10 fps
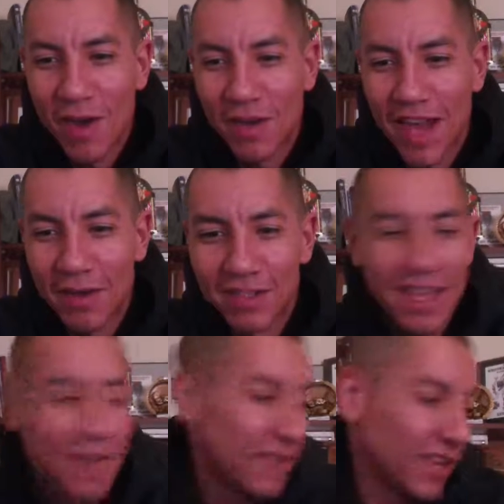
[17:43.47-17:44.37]
how is
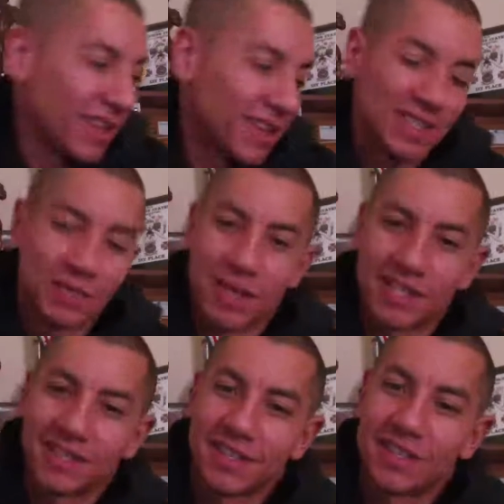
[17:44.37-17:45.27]
that feeling,
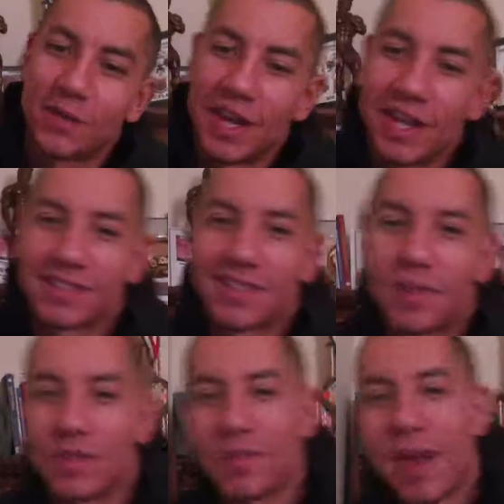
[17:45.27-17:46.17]
especially doing it in
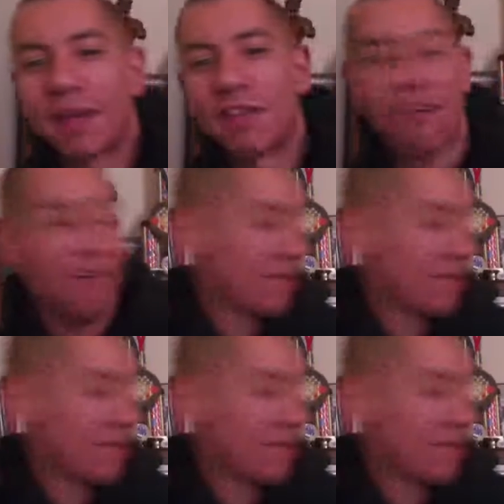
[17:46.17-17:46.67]
someone's backyard?